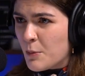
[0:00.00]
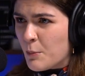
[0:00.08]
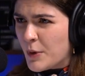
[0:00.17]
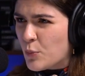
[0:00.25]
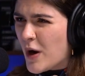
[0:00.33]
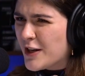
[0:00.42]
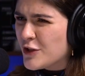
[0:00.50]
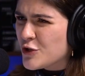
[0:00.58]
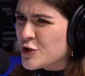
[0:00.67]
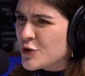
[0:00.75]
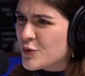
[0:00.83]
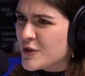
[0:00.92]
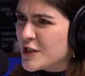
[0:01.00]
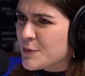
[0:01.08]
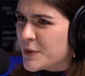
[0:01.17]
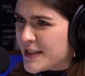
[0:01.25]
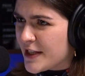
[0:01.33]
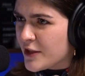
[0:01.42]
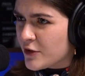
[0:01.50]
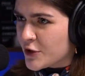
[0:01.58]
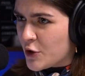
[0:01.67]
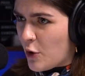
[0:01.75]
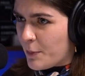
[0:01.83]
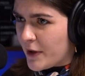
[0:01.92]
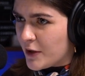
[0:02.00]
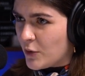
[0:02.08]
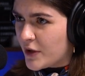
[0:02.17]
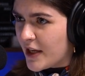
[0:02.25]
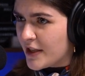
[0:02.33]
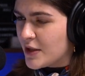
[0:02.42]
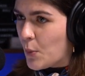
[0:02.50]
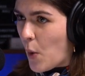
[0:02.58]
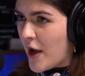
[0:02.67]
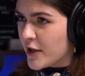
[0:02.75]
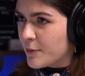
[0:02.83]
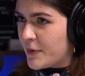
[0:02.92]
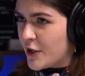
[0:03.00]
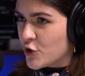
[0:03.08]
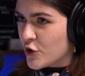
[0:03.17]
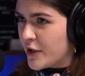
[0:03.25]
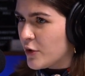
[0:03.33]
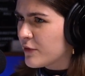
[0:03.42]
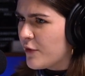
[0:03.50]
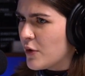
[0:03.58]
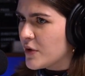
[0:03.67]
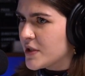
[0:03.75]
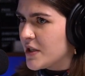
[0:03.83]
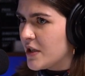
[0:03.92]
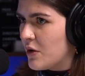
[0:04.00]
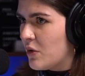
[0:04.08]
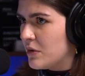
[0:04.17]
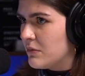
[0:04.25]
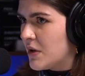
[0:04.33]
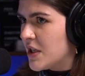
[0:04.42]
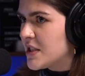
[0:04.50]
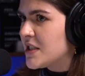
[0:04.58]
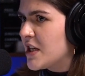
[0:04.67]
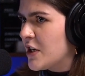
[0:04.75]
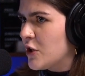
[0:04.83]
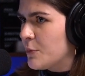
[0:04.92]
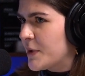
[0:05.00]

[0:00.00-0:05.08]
But why did you choose this particular topic, looking at the wider picture and not focusing on a single